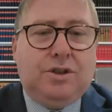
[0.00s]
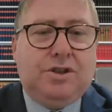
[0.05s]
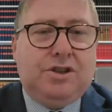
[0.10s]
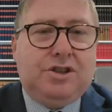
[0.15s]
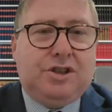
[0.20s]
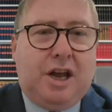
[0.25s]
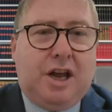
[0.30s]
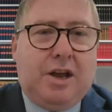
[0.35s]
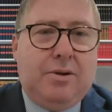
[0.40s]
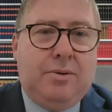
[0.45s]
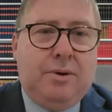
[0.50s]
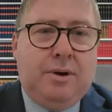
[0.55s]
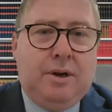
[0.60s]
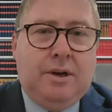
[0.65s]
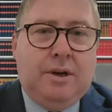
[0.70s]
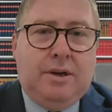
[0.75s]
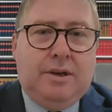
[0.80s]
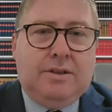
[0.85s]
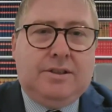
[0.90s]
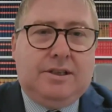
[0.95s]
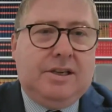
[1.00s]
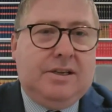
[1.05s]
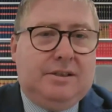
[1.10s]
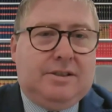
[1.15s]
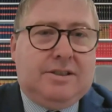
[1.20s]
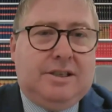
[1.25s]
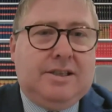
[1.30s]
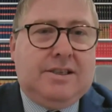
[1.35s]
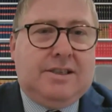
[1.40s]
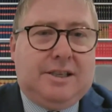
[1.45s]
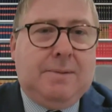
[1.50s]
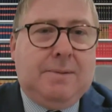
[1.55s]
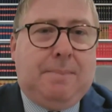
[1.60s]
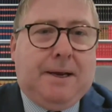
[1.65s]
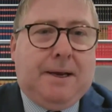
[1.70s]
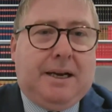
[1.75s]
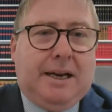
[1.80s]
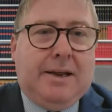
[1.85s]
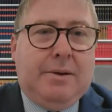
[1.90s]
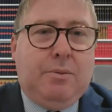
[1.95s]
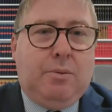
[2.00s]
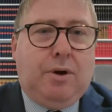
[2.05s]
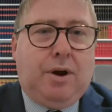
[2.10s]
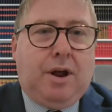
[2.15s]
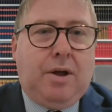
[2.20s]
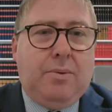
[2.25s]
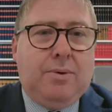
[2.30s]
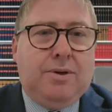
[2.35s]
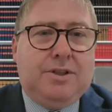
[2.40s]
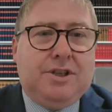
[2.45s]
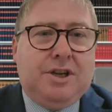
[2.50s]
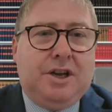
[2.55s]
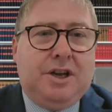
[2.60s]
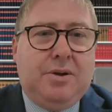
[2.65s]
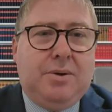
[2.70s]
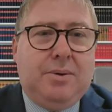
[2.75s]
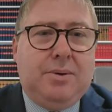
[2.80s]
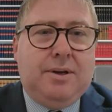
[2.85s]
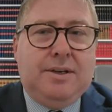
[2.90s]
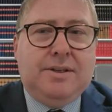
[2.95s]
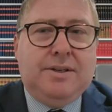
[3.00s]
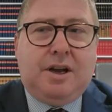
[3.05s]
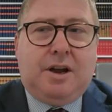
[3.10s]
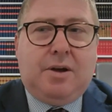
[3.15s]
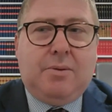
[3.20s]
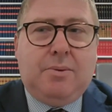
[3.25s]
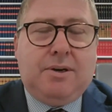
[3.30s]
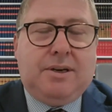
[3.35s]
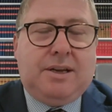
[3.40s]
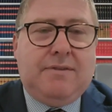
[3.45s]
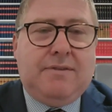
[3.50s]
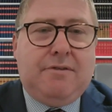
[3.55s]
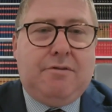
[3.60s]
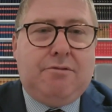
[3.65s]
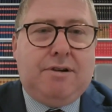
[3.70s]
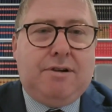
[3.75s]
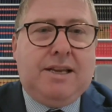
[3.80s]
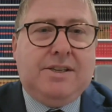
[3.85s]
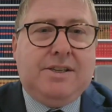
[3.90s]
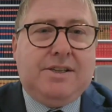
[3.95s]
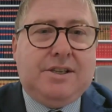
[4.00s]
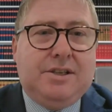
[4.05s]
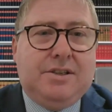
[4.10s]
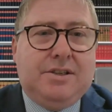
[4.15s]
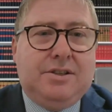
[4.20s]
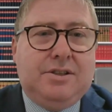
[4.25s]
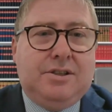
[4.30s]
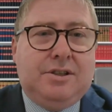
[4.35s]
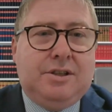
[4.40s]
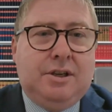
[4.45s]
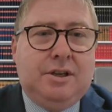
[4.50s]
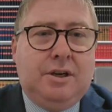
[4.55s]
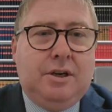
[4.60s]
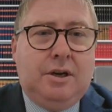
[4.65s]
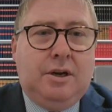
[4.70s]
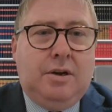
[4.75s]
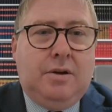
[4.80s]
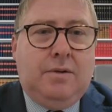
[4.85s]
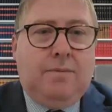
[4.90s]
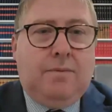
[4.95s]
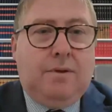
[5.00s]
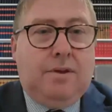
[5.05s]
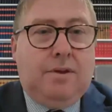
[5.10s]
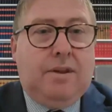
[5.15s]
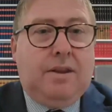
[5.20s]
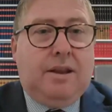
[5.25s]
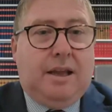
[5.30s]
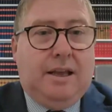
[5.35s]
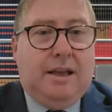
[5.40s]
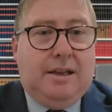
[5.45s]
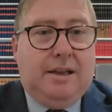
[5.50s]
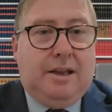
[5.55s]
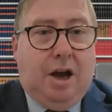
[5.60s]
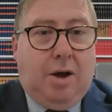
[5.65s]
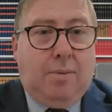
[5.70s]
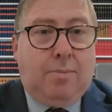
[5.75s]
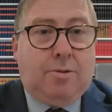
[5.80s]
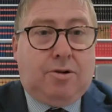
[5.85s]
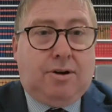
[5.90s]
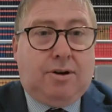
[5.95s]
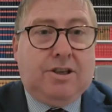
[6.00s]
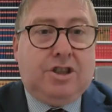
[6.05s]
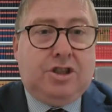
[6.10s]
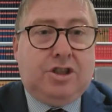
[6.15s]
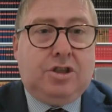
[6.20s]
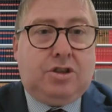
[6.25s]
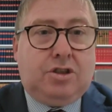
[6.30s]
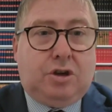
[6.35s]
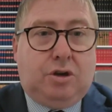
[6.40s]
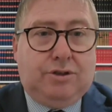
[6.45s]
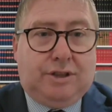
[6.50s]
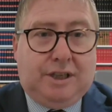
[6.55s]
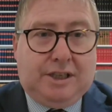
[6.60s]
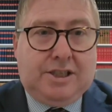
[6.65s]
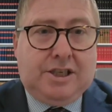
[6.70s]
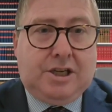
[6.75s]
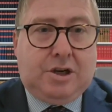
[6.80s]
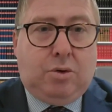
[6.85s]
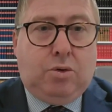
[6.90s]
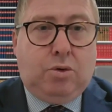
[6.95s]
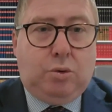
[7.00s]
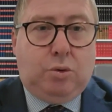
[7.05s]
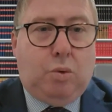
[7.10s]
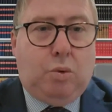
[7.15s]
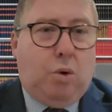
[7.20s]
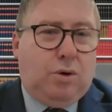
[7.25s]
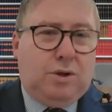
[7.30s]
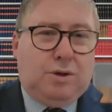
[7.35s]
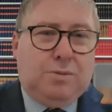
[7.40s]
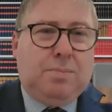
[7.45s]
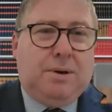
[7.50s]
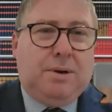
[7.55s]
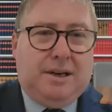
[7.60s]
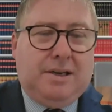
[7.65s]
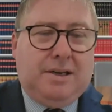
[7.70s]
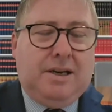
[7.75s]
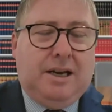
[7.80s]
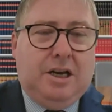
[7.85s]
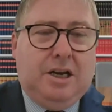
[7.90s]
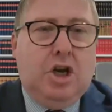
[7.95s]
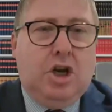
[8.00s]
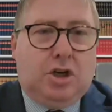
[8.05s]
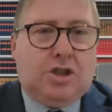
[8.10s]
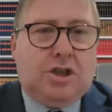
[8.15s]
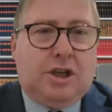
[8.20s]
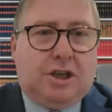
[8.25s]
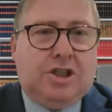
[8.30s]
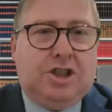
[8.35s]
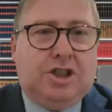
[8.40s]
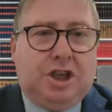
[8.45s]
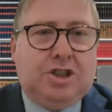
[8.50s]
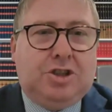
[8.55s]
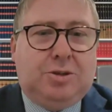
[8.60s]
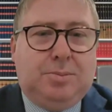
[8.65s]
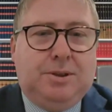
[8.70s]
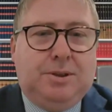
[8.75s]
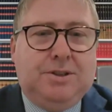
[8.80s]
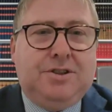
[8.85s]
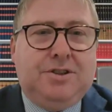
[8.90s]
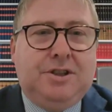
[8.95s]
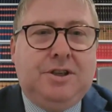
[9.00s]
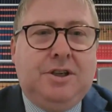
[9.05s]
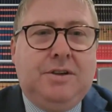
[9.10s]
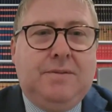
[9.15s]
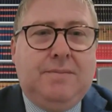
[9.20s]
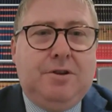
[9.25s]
And so typically what I would do is I would give a reasoned, in the arbitration context, they're called awards, but it looks like a judgment.